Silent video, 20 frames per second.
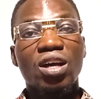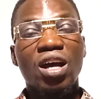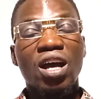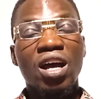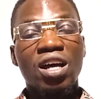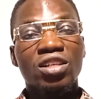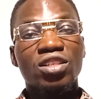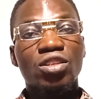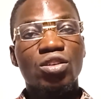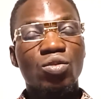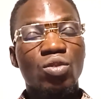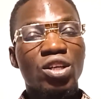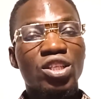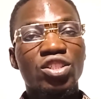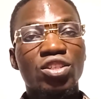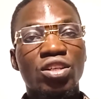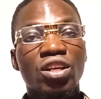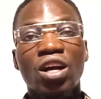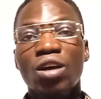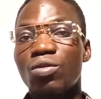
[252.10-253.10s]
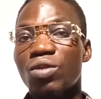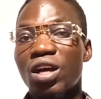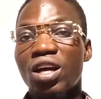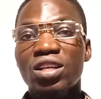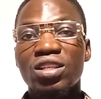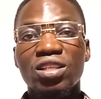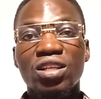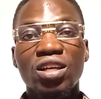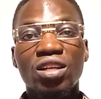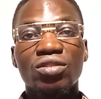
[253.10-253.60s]
ask question. I will
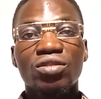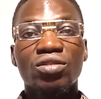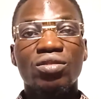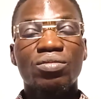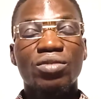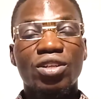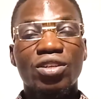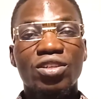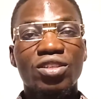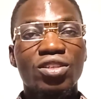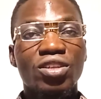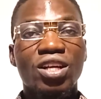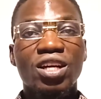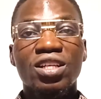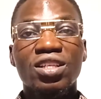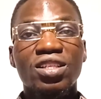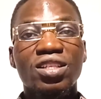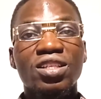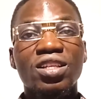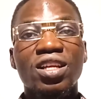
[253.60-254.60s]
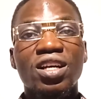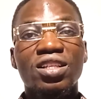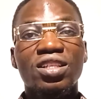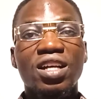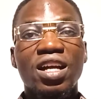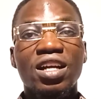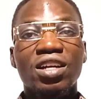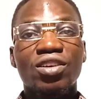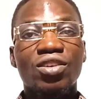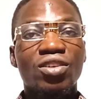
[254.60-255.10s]
answer you because you can see that
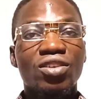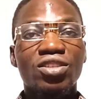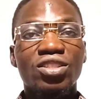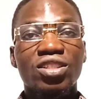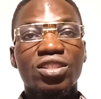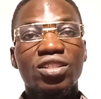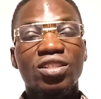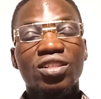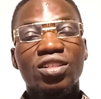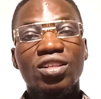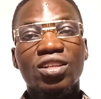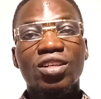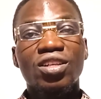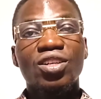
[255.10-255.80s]
I rush